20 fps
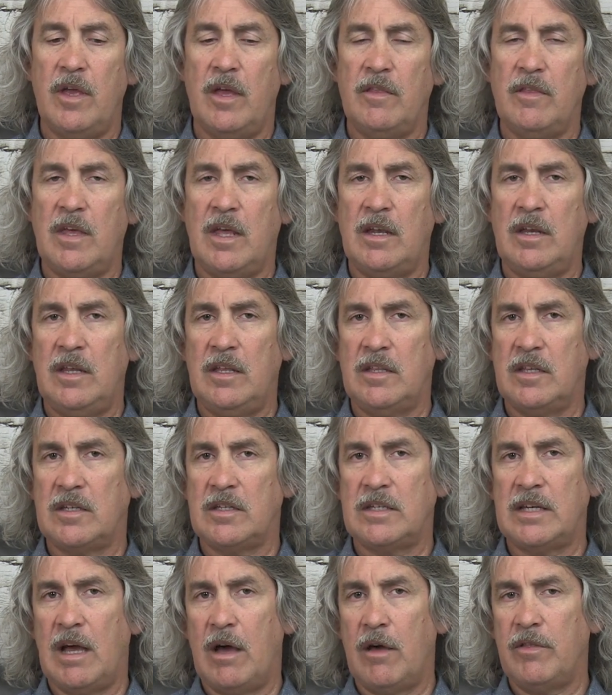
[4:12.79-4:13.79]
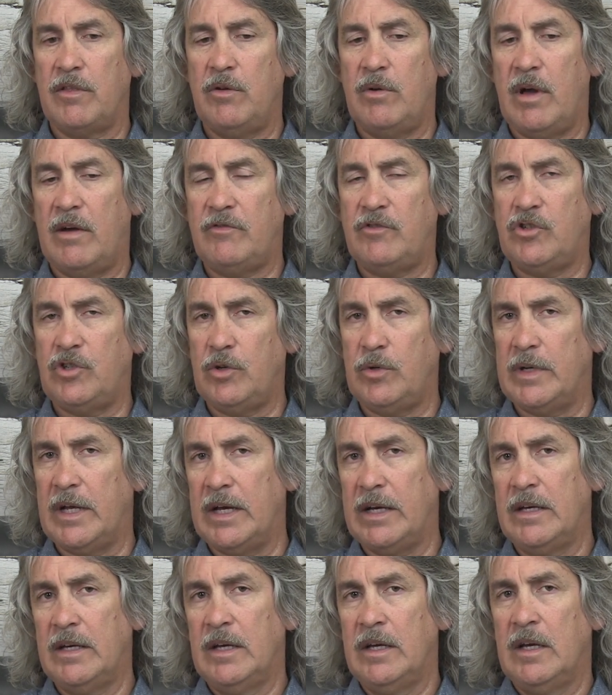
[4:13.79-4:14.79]
and then in the south you have
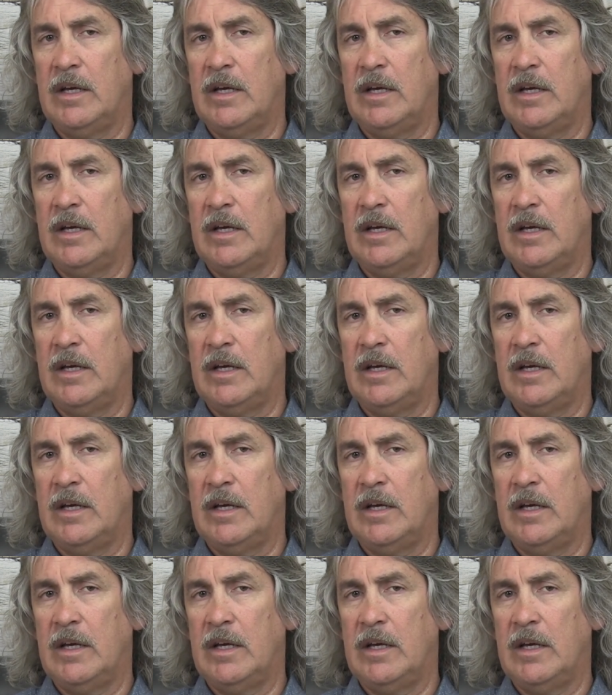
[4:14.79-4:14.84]
Judah,